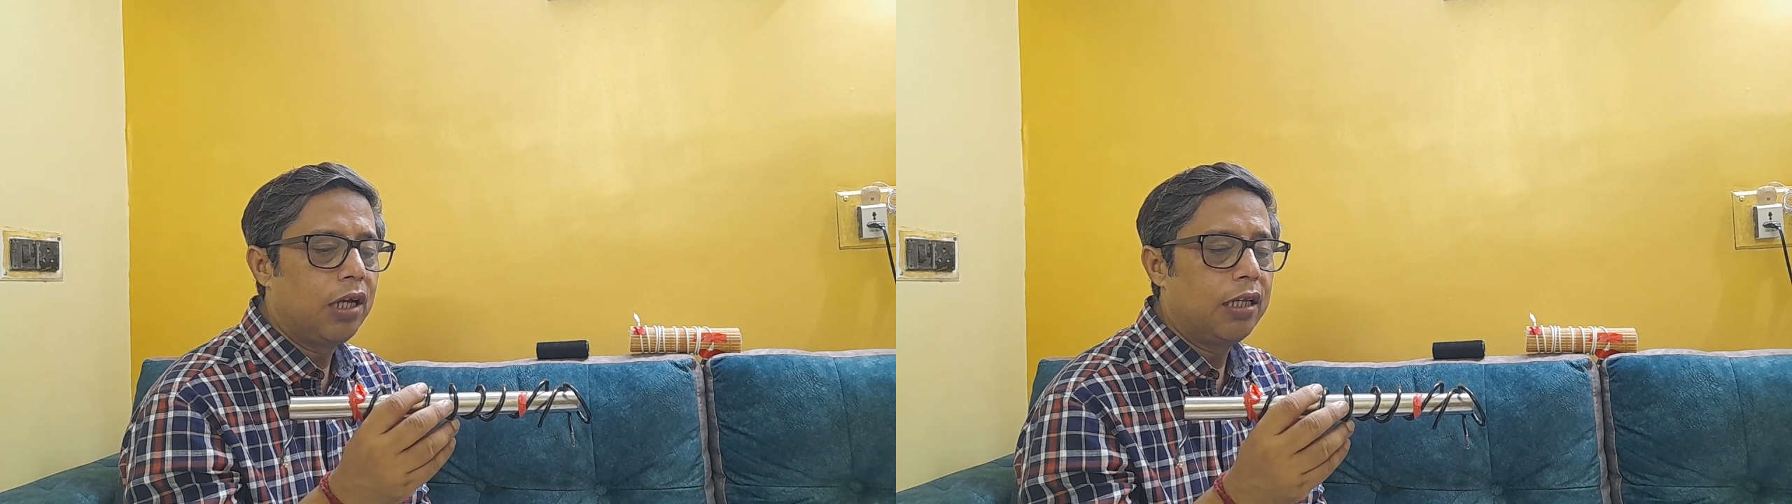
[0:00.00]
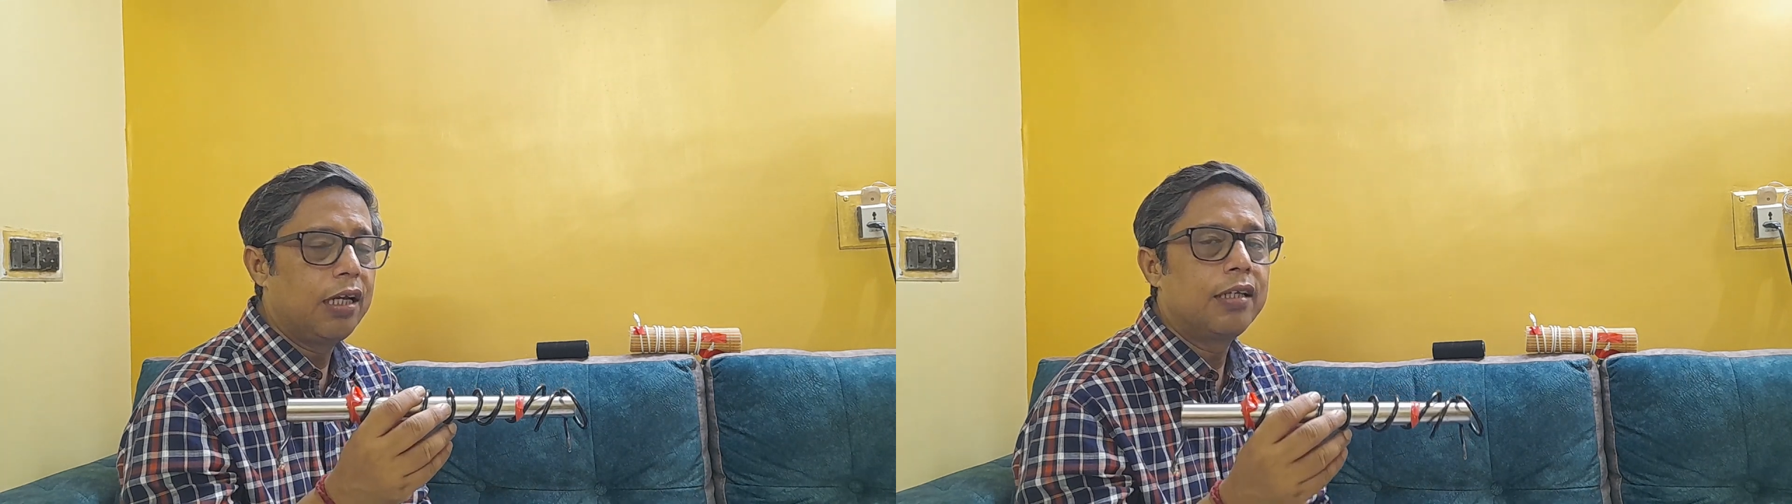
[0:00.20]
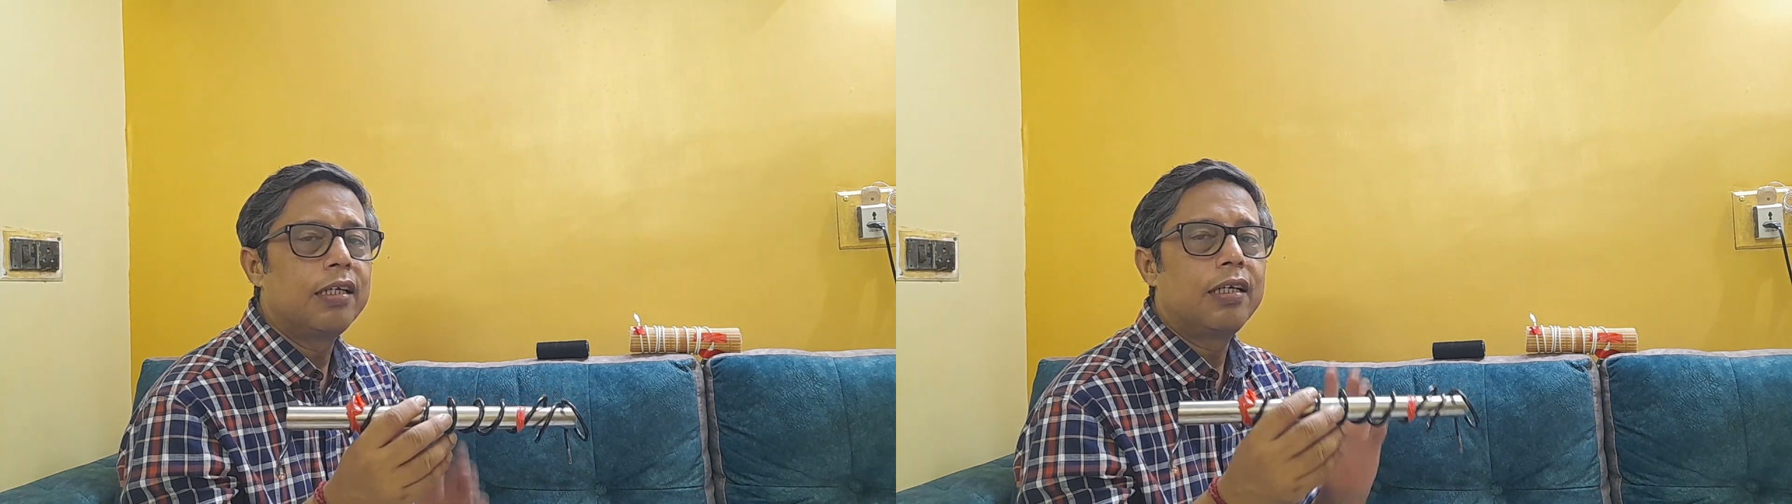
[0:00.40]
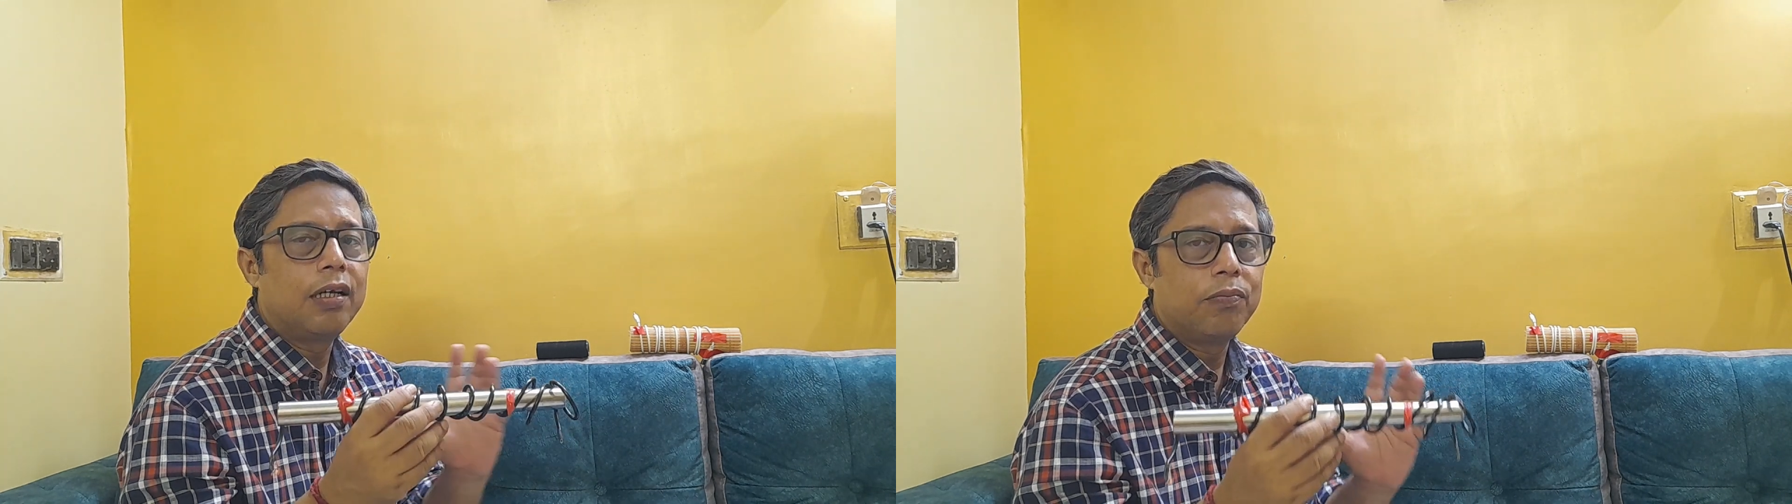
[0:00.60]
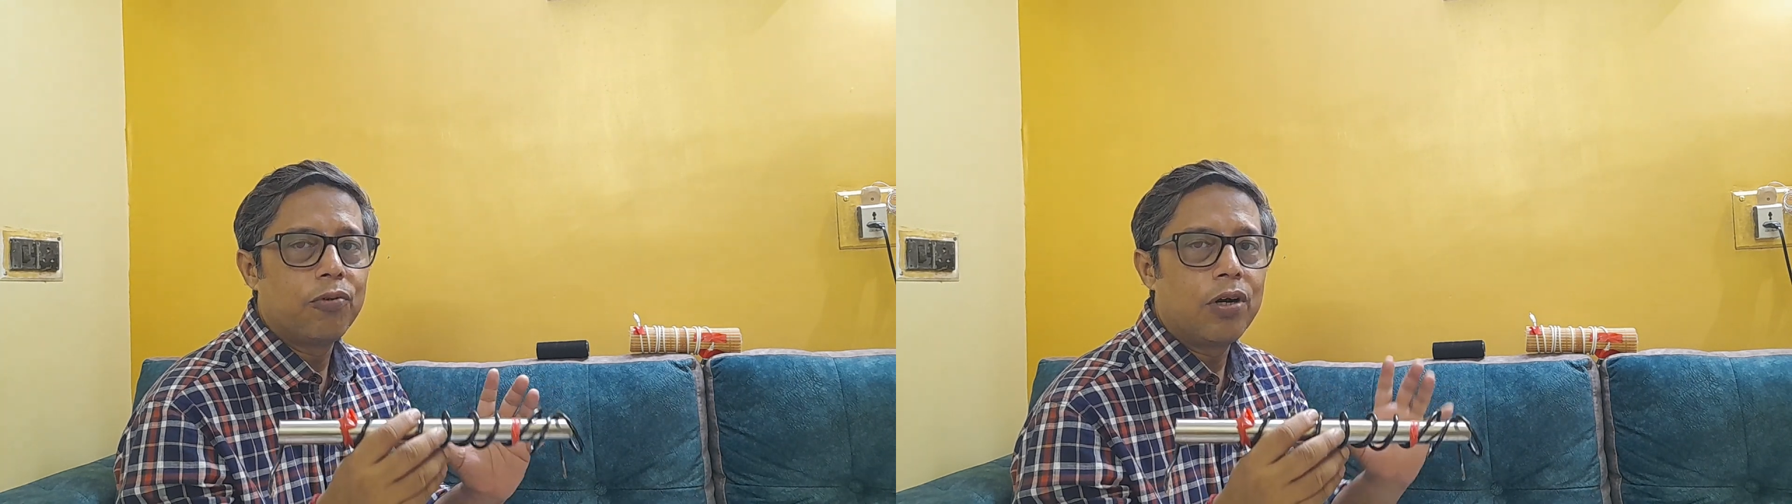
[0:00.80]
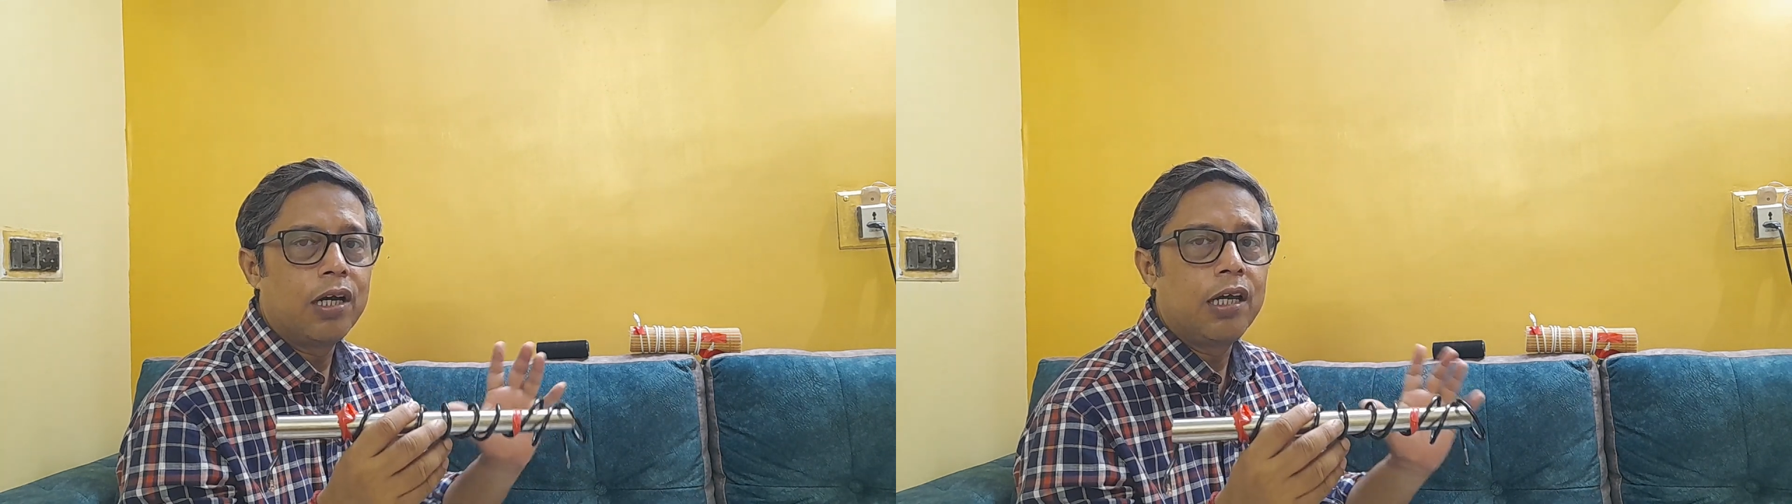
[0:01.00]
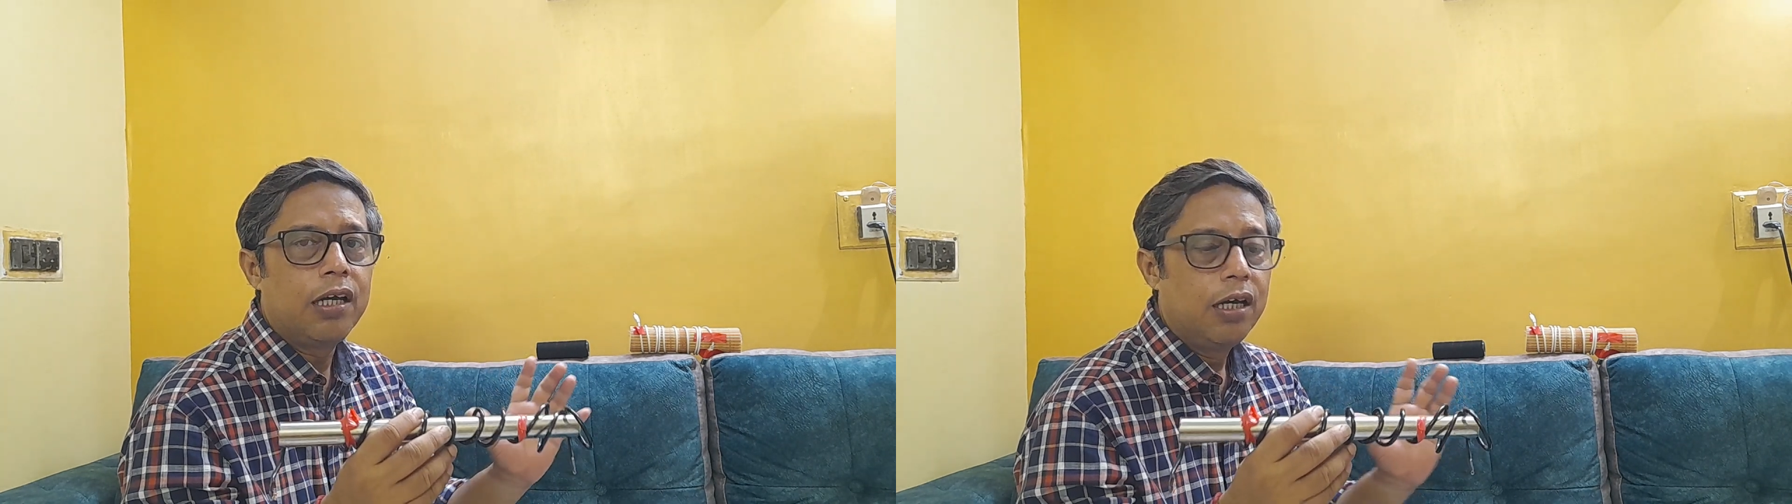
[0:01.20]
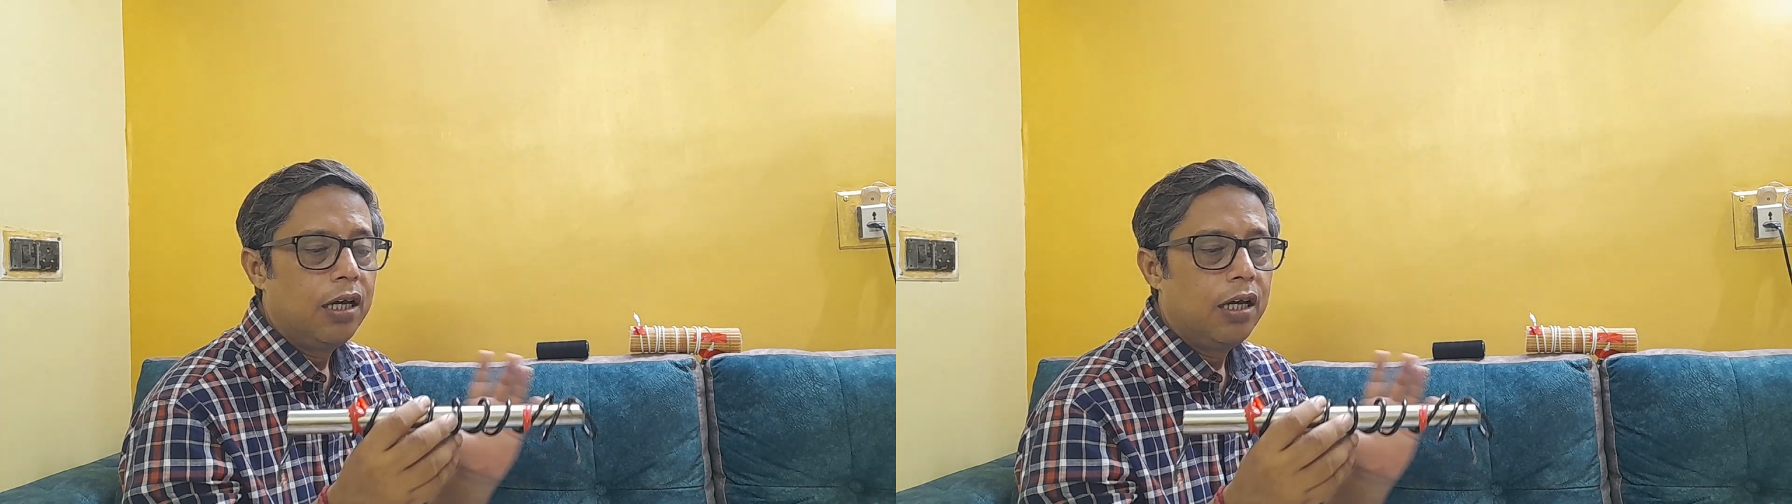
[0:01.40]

that there is a temporary